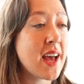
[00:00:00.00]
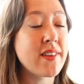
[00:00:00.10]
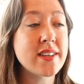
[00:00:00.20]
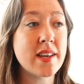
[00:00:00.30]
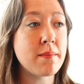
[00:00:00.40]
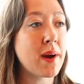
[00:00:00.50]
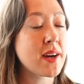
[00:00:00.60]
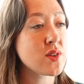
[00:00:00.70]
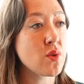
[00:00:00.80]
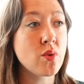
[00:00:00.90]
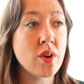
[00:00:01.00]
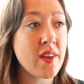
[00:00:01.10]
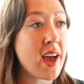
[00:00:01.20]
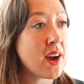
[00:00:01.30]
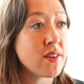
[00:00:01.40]
and this impacts all of
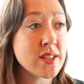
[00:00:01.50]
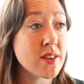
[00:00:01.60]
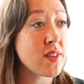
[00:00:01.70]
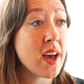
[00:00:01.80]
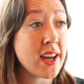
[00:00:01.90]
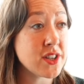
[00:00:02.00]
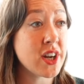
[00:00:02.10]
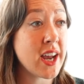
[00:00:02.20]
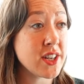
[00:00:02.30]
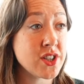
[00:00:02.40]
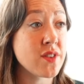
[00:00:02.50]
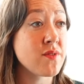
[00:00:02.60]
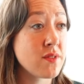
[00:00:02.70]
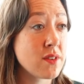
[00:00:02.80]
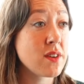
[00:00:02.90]
their areas of their education.